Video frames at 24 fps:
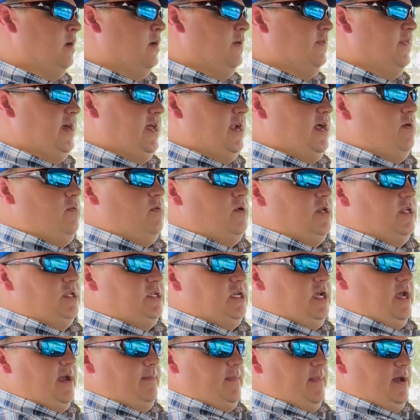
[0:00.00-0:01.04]
Then I want to
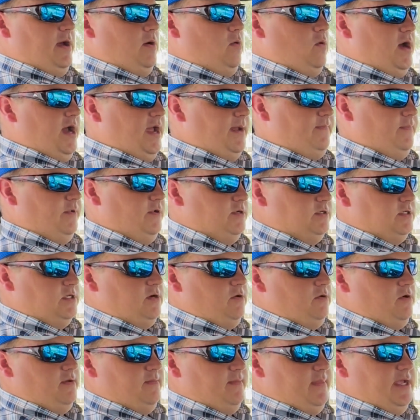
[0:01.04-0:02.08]
check my wipers. I
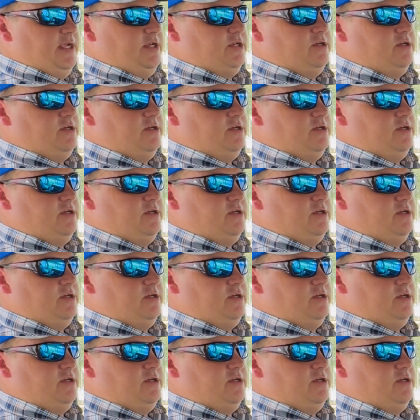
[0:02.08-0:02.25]
want to make